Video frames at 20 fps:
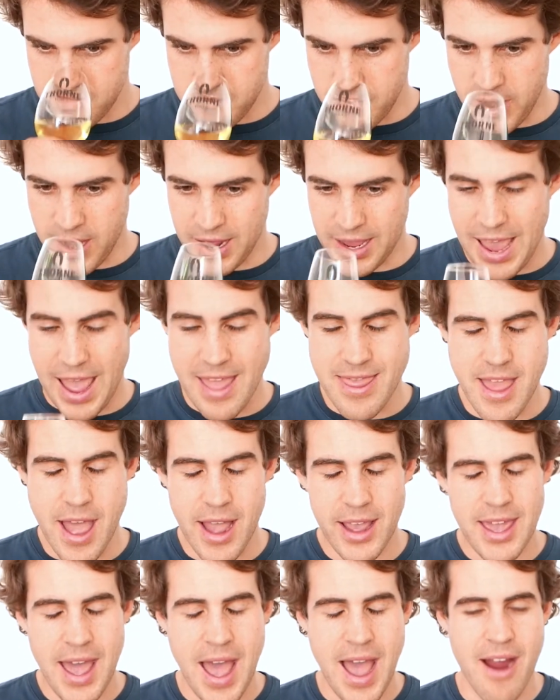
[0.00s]
But again,
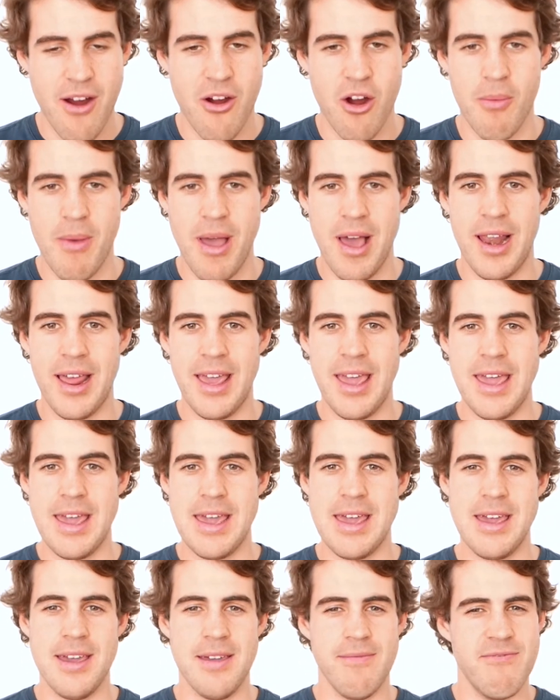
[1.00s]
that
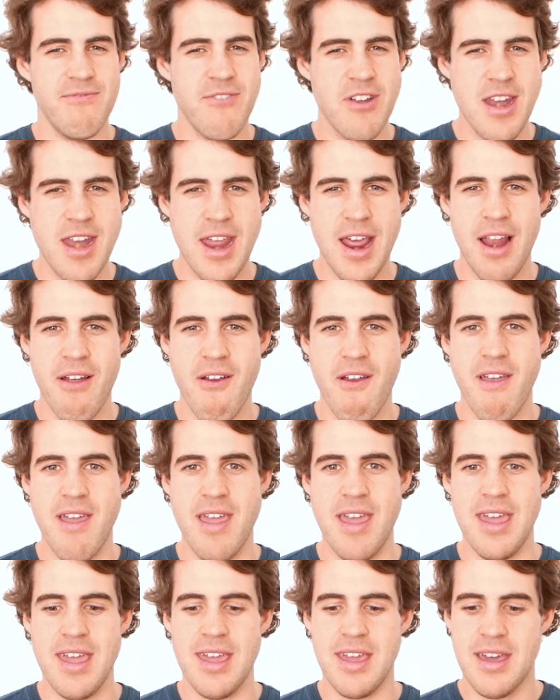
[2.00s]
caramelly,
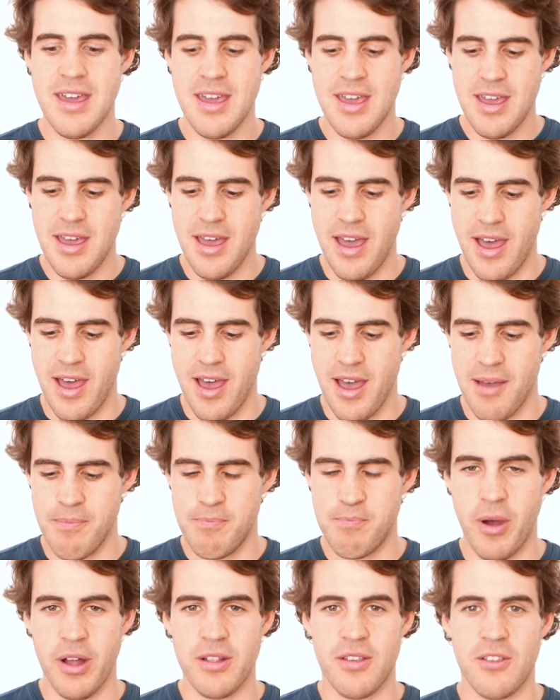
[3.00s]
vanilla-y,
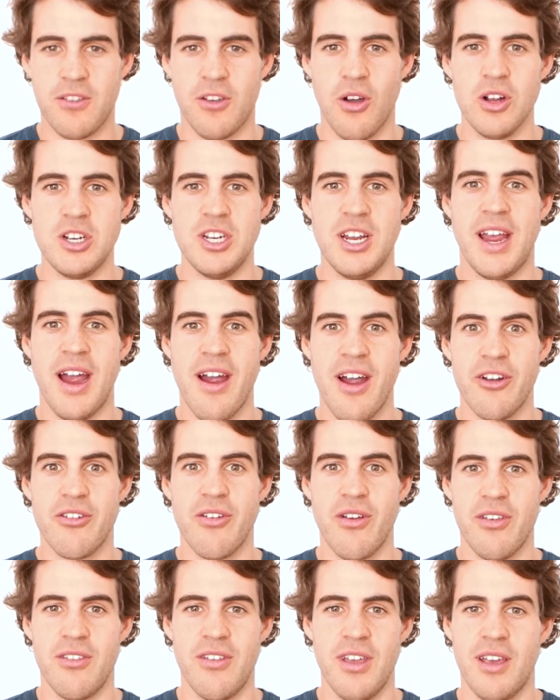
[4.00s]
butterscotchy
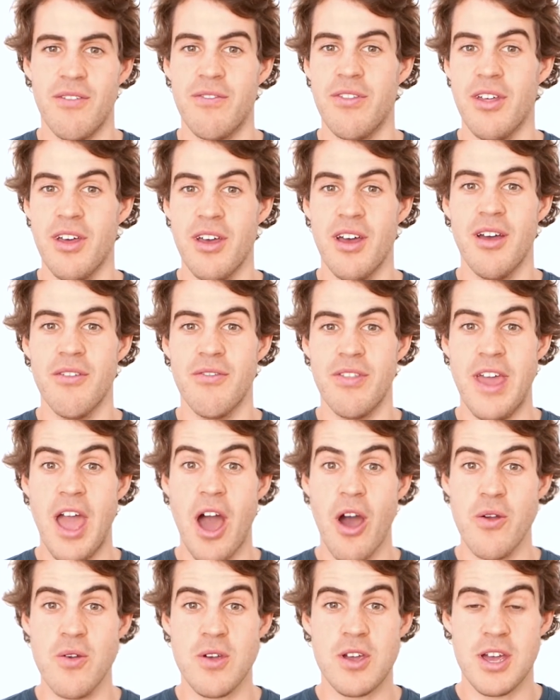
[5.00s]
characteristic of the
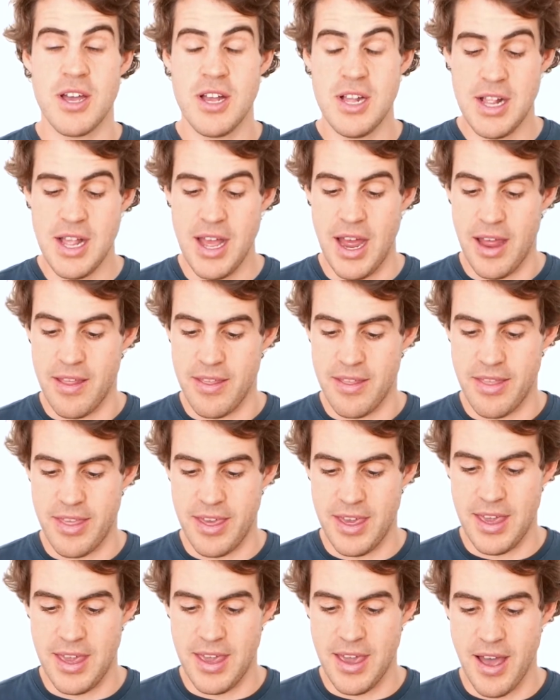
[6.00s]
oak, and
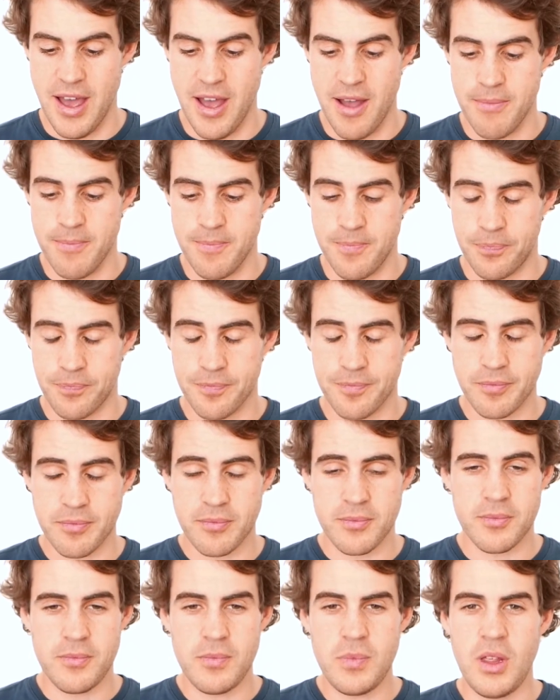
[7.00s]
the
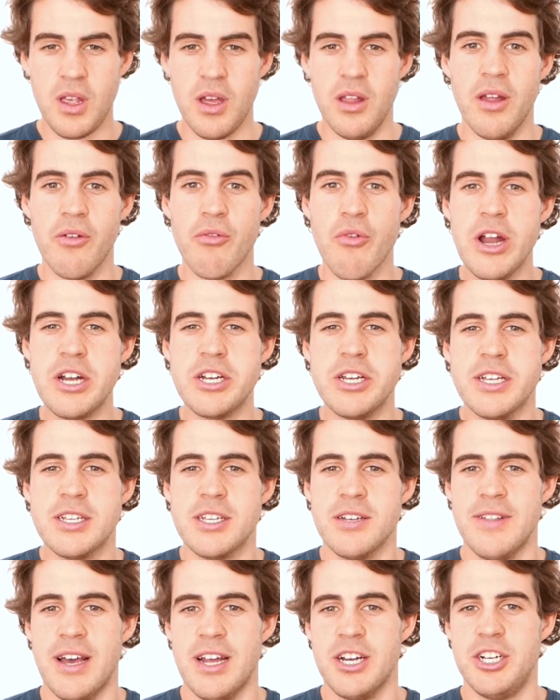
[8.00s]

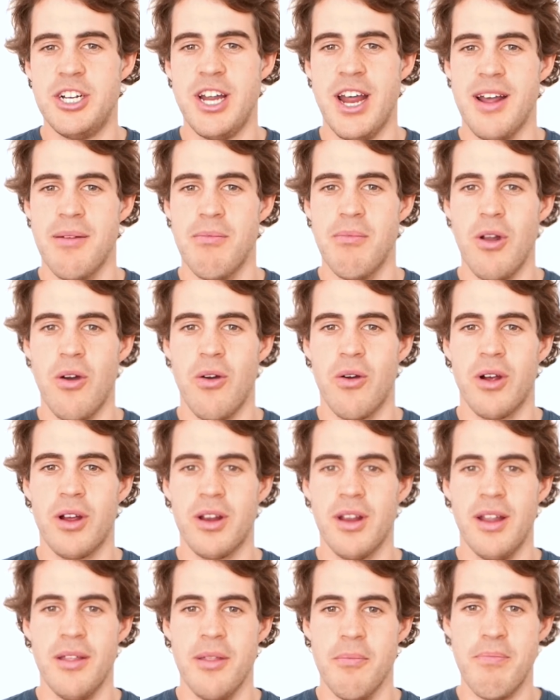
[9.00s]
richness of that Chenin Blanc,
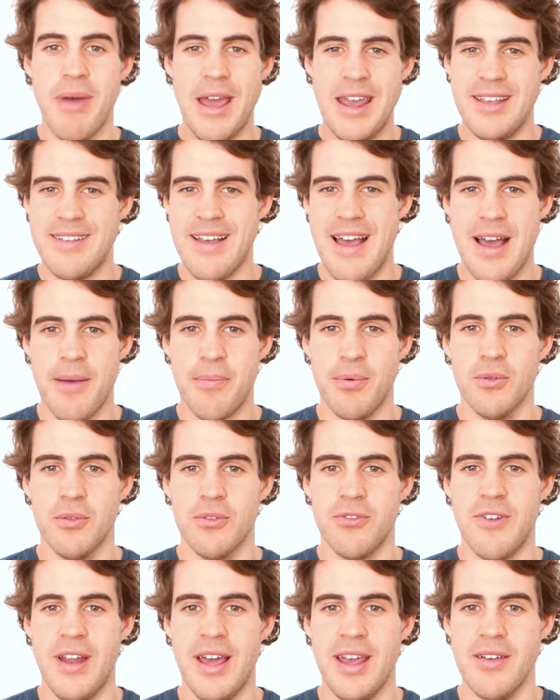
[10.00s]
the baked apple
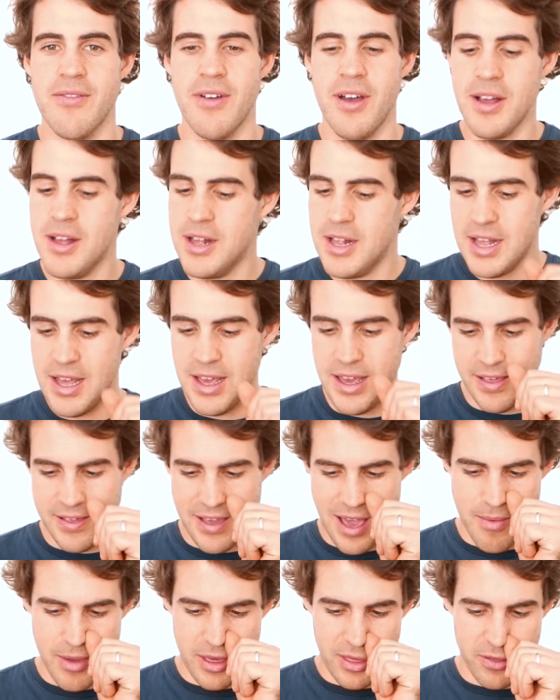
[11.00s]
flavour, is
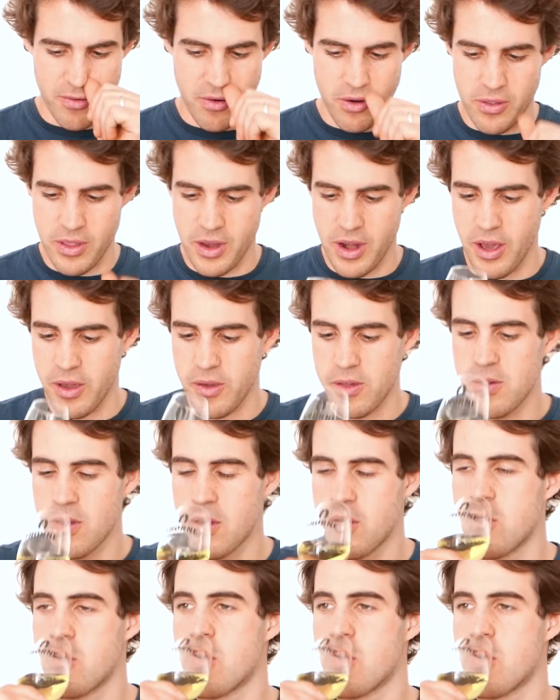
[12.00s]
coming through on the nose.